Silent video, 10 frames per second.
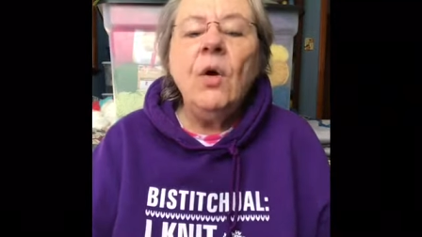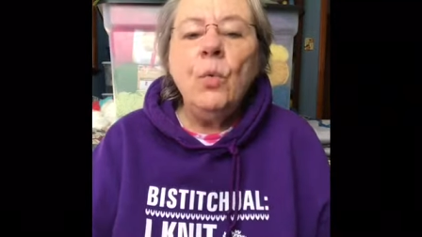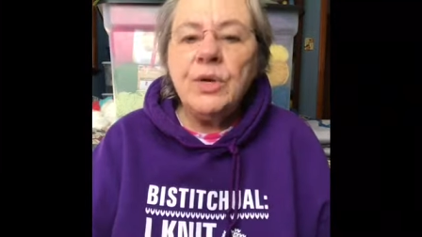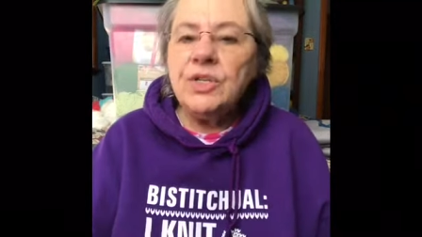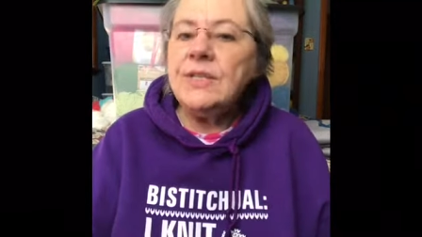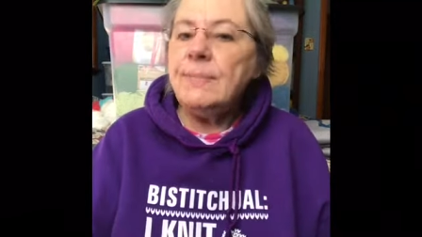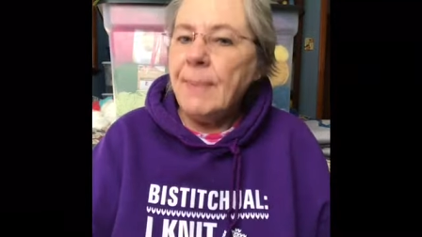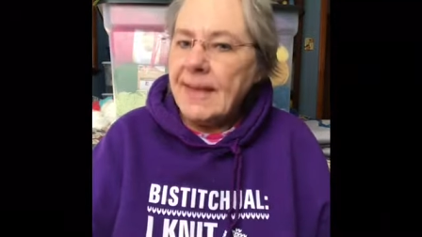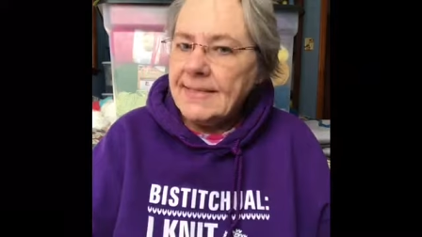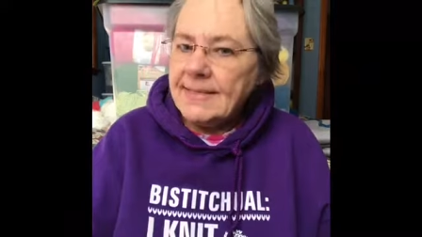which is
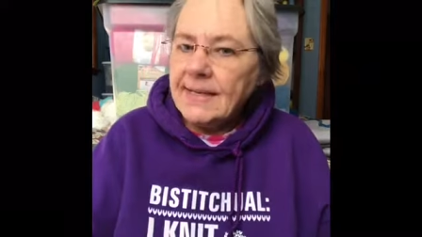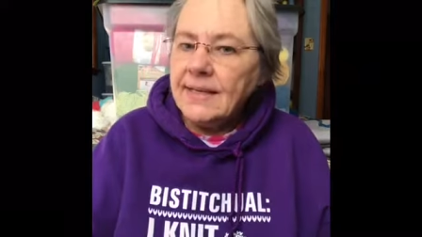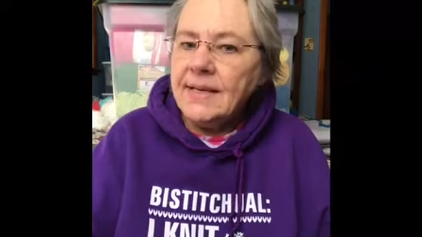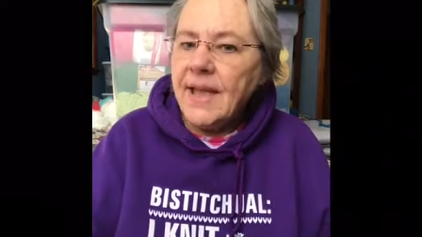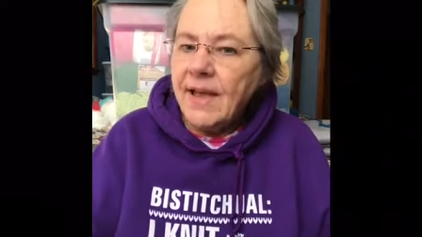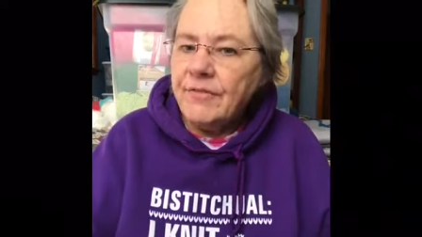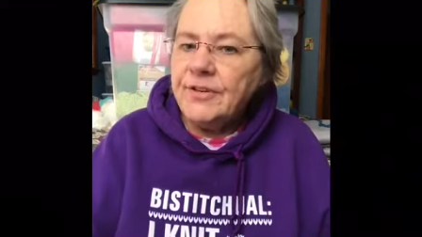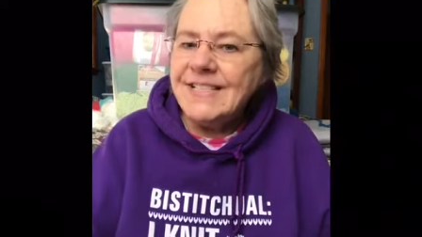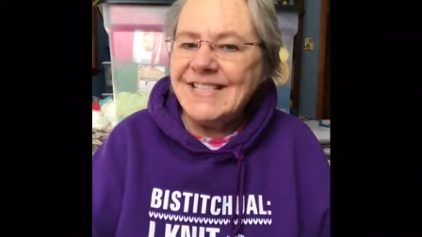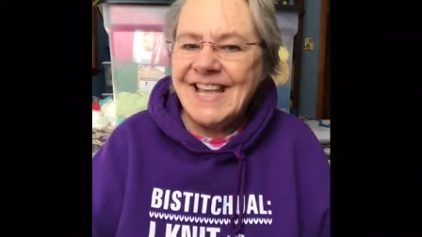basically
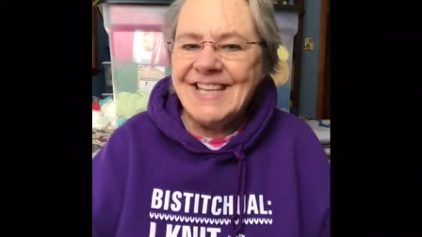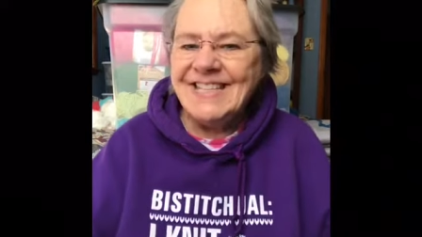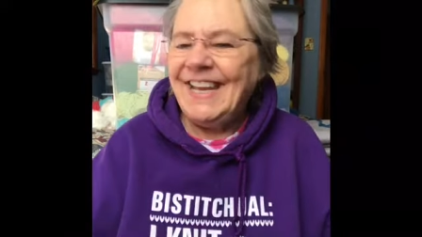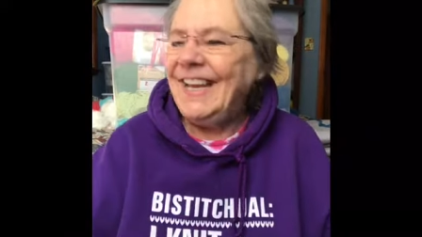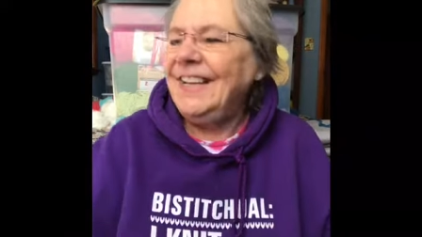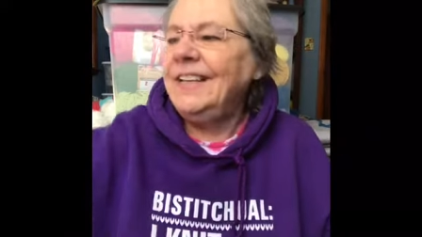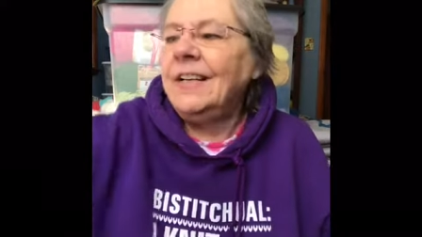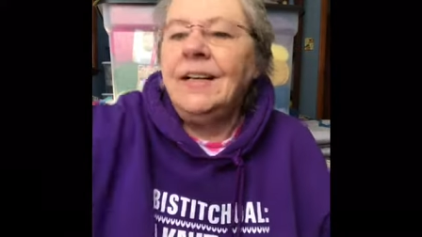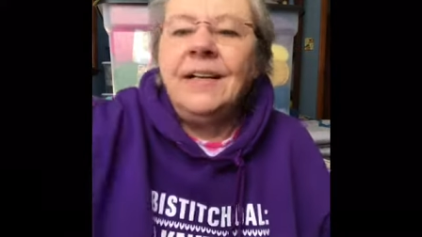every Sunday.